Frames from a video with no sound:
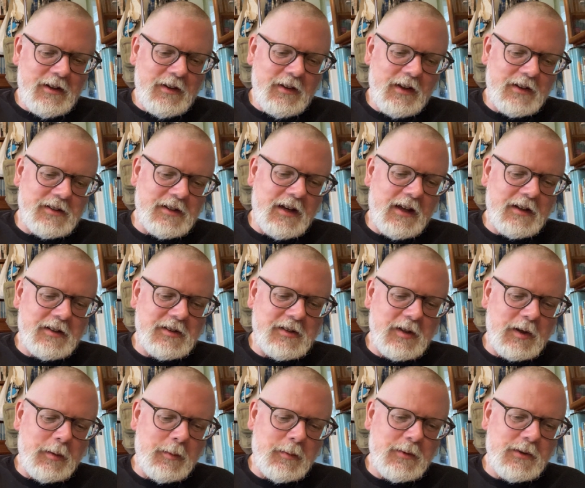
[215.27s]
There's an
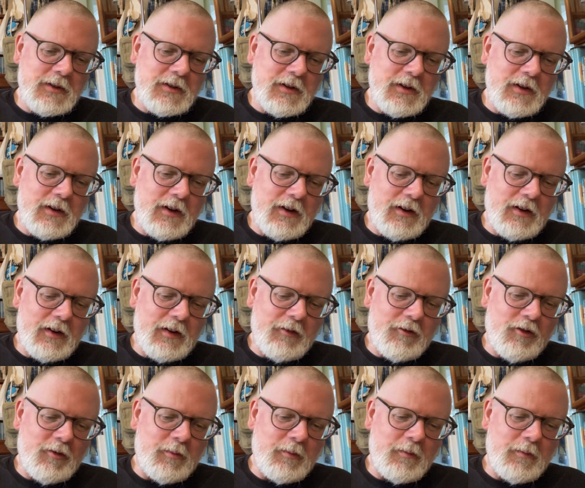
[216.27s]
excerpt
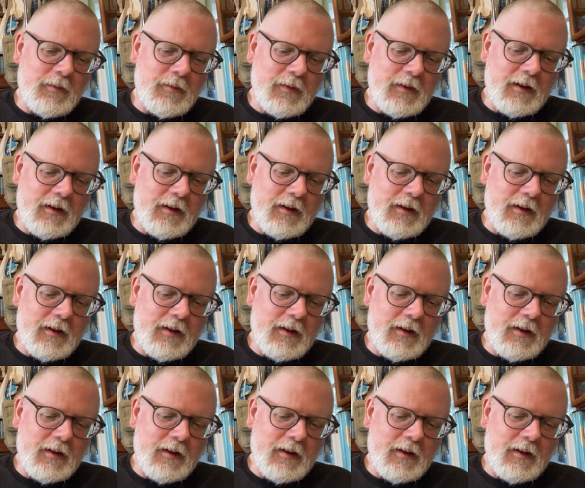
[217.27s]
from